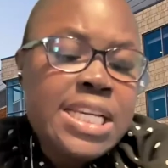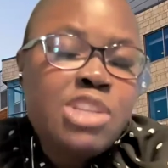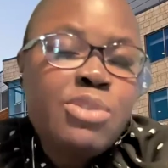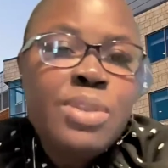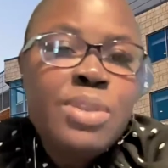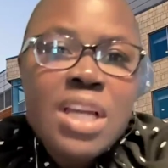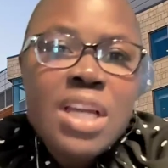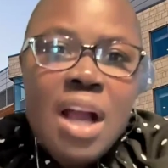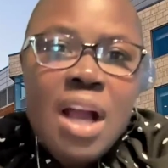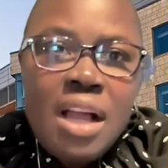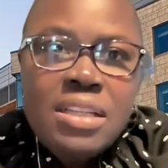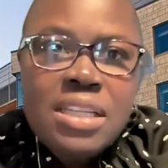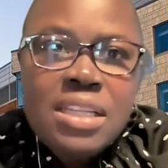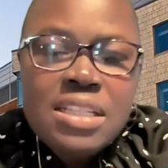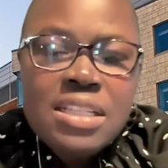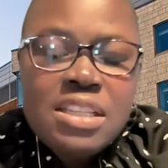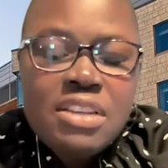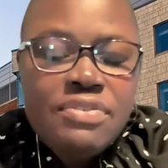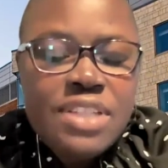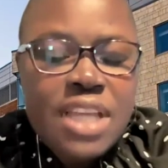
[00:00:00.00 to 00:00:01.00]
So in the
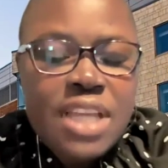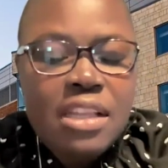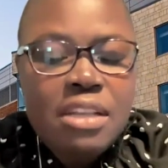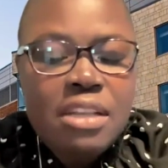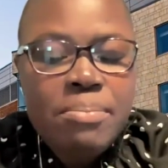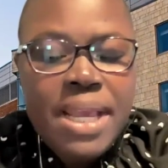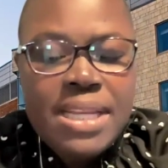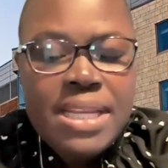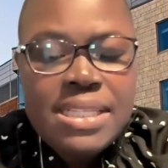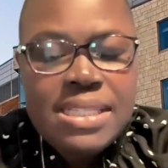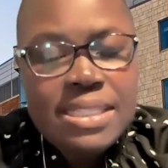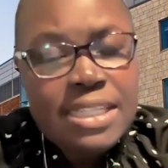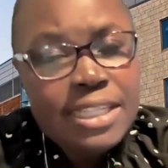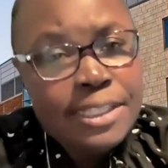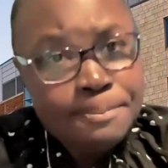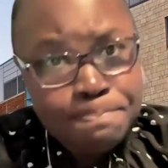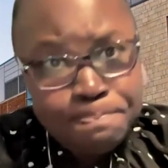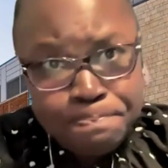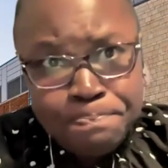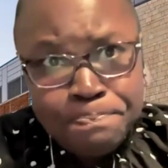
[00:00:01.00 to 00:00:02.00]
context of
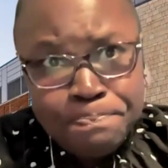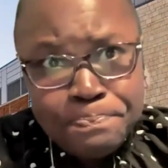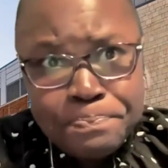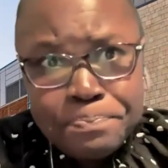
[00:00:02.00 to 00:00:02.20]
telemedicine,